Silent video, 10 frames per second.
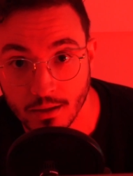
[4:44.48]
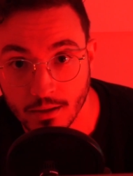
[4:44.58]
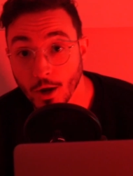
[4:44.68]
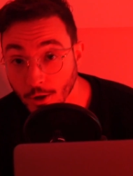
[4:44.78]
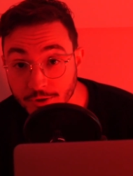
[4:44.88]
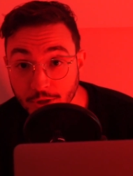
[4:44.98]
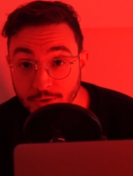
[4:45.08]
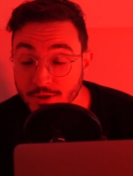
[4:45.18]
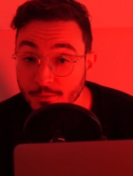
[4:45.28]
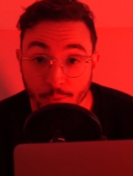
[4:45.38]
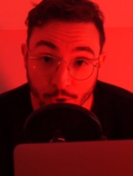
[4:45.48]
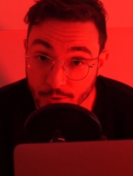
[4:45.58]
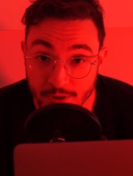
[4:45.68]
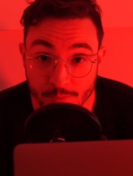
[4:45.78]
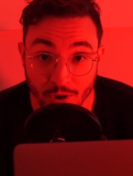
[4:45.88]
And also to
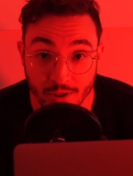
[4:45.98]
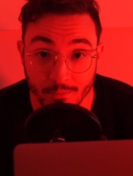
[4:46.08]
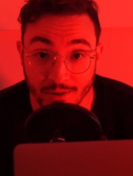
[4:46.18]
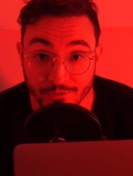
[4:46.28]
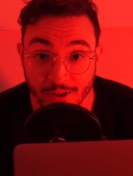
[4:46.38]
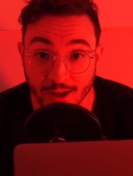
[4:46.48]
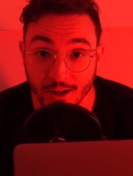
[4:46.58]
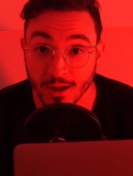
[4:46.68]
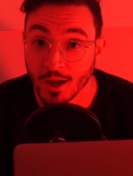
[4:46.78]
Porto is bigger than Benfica,